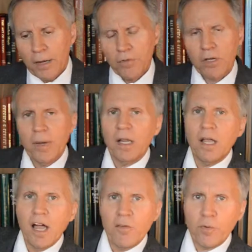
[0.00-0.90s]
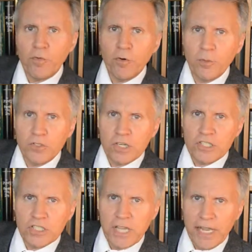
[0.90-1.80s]
I'm talking about live performers on a
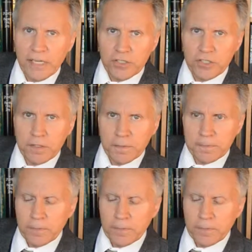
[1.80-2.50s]
stage.